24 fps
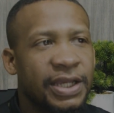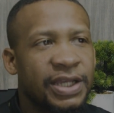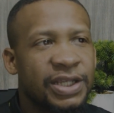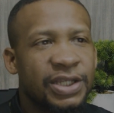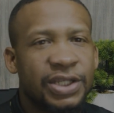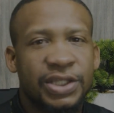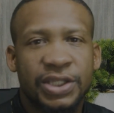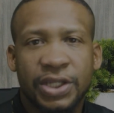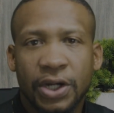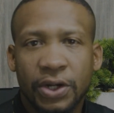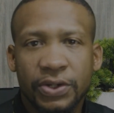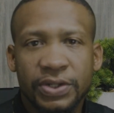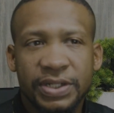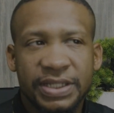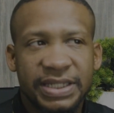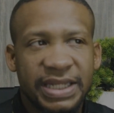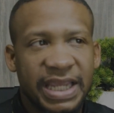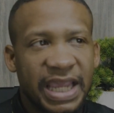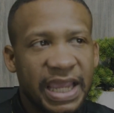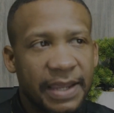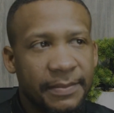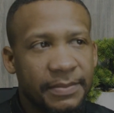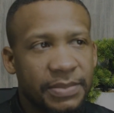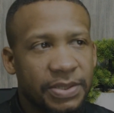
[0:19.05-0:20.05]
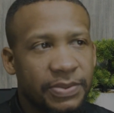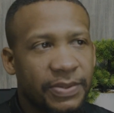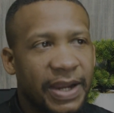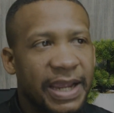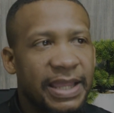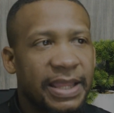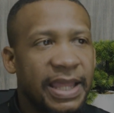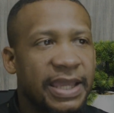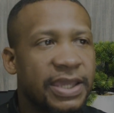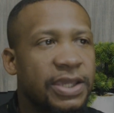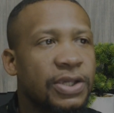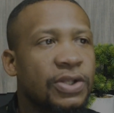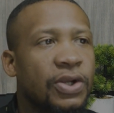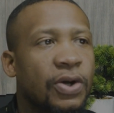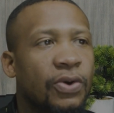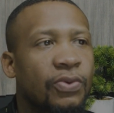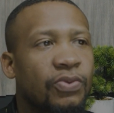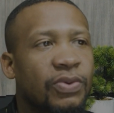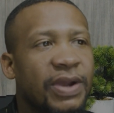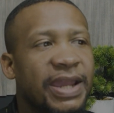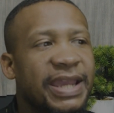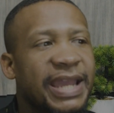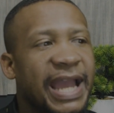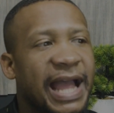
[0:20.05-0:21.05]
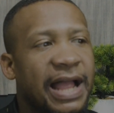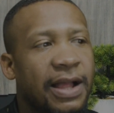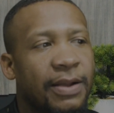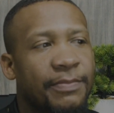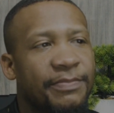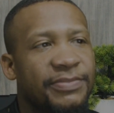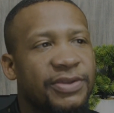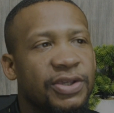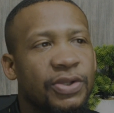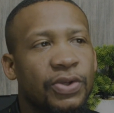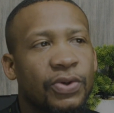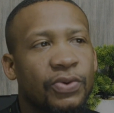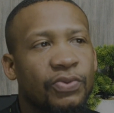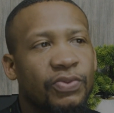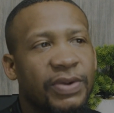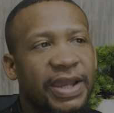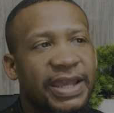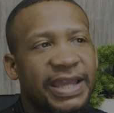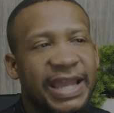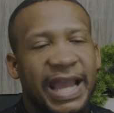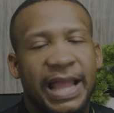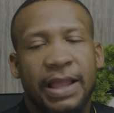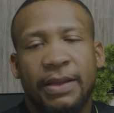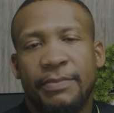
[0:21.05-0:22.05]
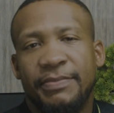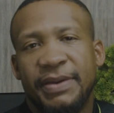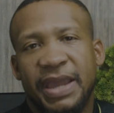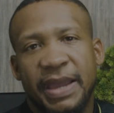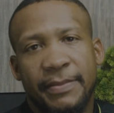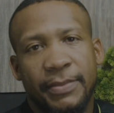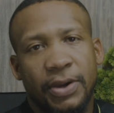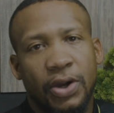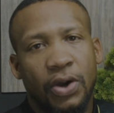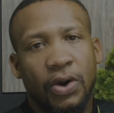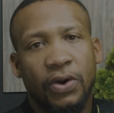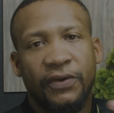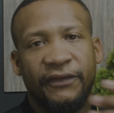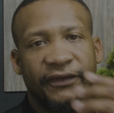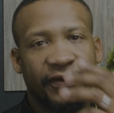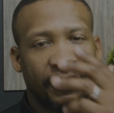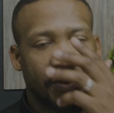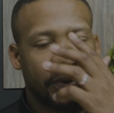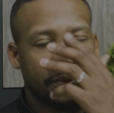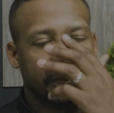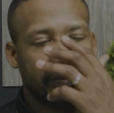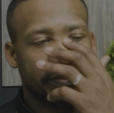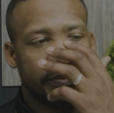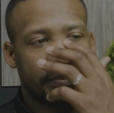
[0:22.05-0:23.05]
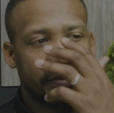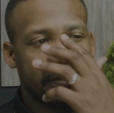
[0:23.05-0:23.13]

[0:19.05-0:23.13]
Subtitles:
certain teams, right? Like you don't rank Alabama over